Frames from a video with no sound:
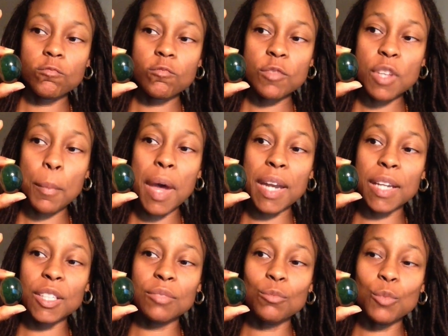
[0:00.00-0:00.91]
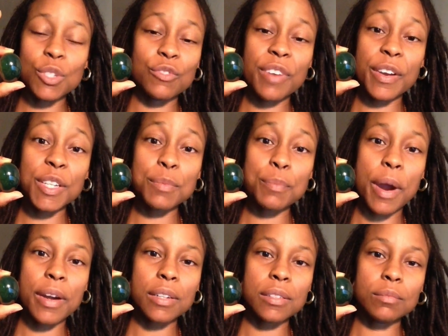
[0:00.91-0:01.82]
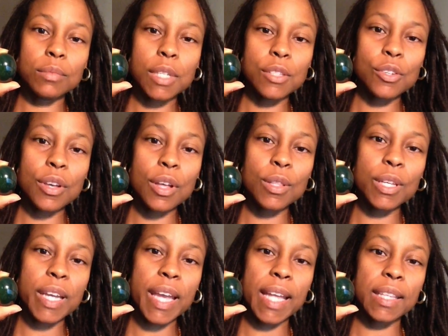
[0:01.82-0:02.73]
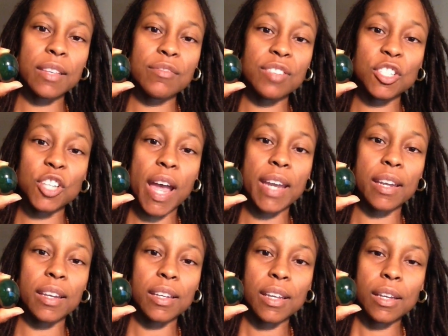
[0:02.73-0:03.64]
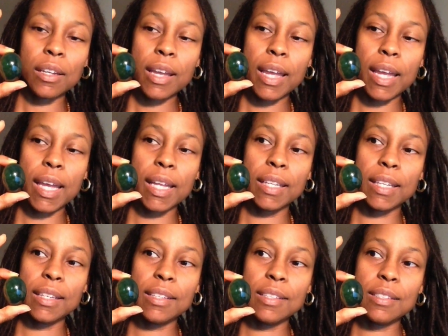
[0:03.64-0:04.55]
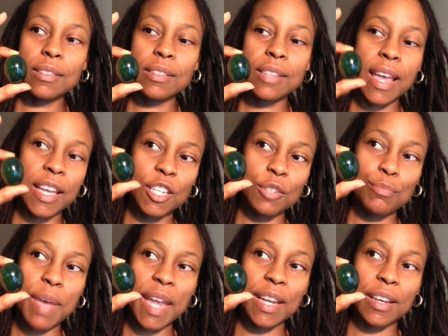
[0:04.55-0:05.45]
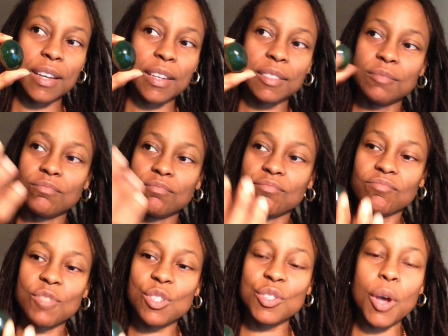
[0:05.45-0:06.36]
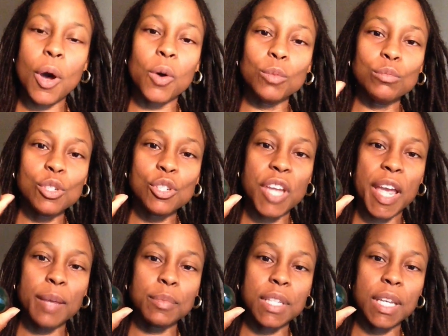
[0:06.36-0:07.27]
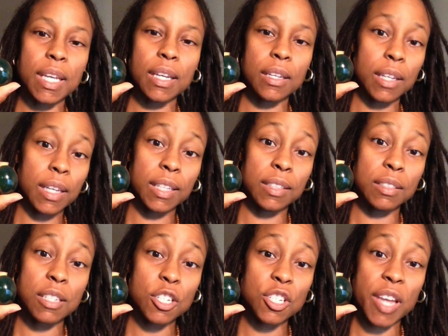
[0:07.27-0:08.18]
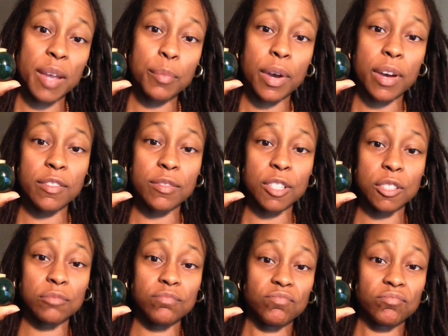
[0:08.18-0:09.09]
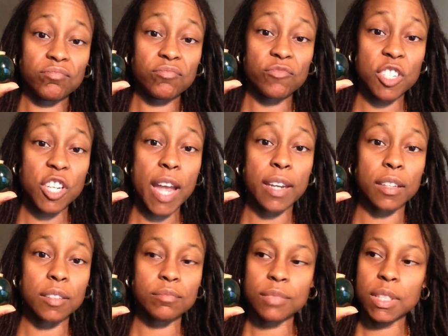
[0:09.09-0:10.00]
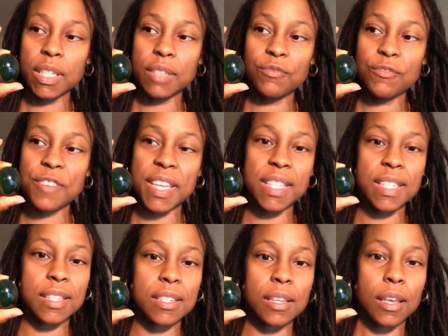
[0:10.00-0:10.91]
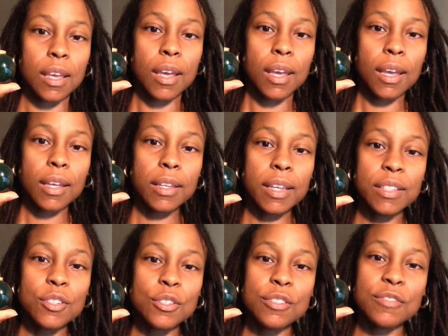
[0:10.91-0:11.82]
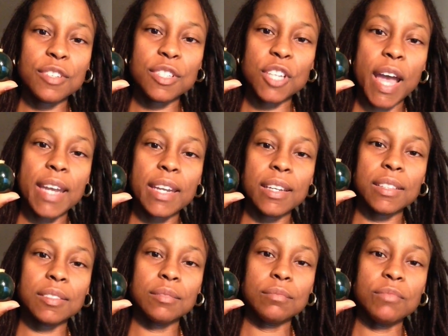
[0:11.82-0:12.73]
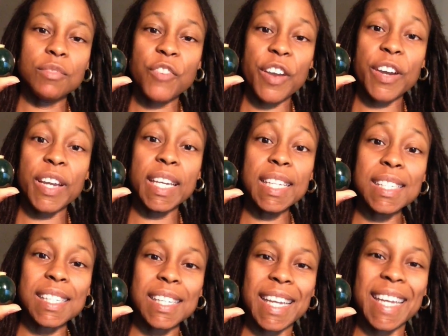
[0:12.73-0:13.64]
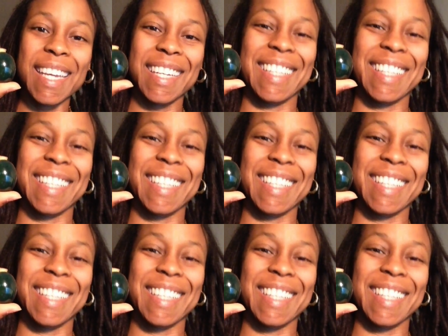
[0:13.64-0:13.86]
Somebody was very smart. They took a look at the vagina and they made a stone shaped in the shape of the vagina. It fits into the vagina very easily.